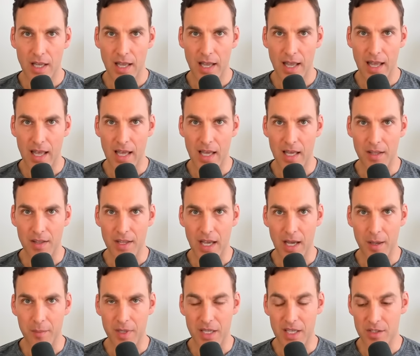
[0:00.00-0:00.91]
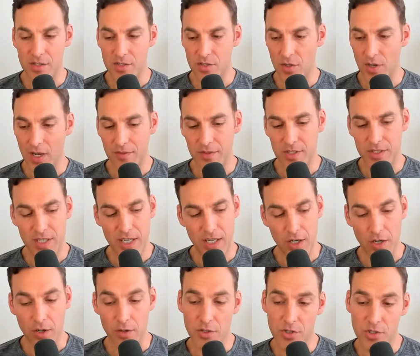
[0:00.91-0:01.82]
And that means you have to take
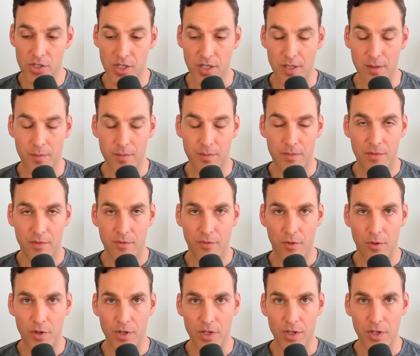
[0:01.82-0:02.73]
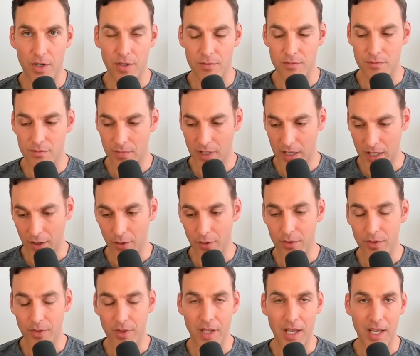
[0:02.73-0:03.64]
ownership for your
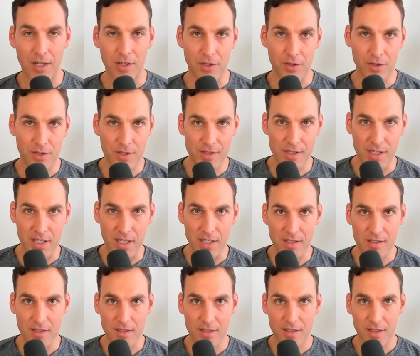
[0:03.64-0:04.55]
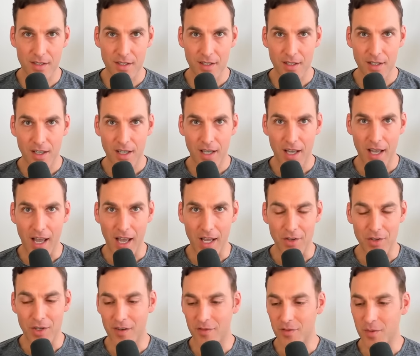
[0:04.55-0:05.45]
health and your disease.
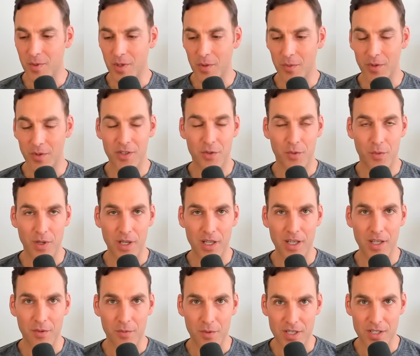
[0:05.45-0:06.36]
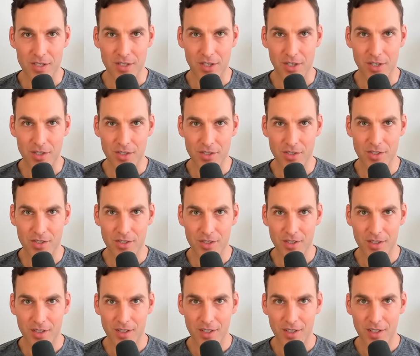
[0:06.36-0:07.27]
And you have to be to read and research.
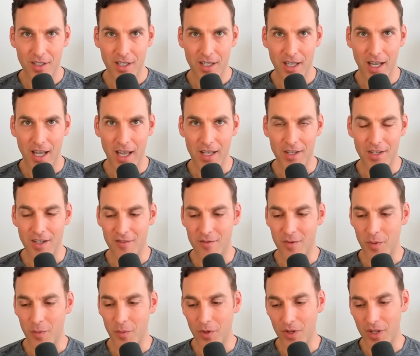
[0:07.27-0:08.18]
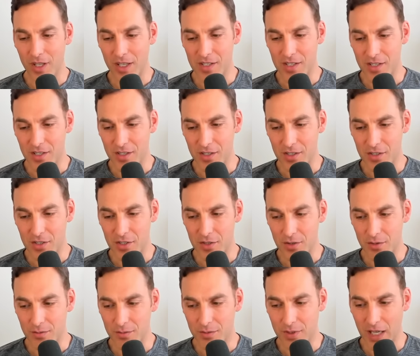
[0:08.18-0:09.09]
And you have to be willing to,
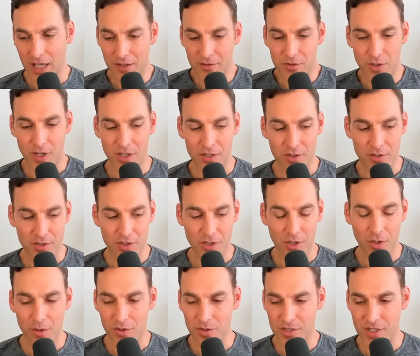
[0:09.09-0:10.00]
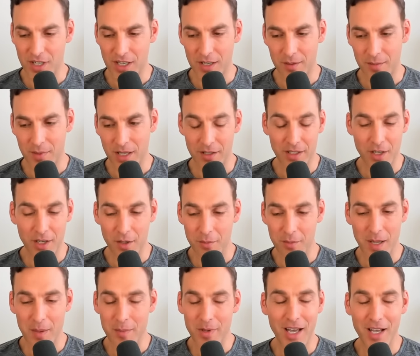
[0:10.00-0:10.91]
to kind of shrug your shoulders and admit, you know,
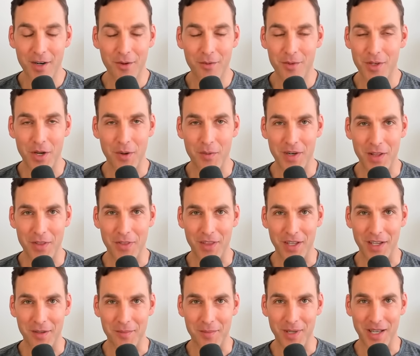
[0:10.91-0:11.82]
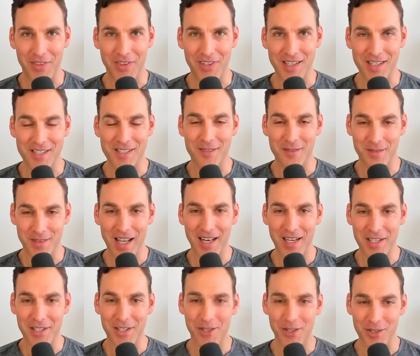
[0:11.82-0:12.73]
maybe I don't know anything about this and I
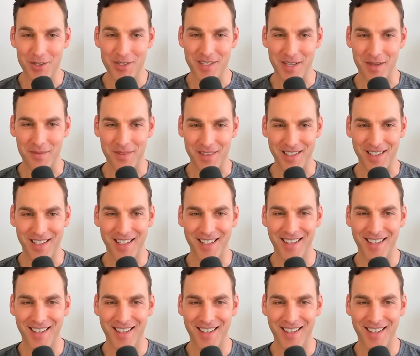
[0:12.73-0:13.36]
need to learn something.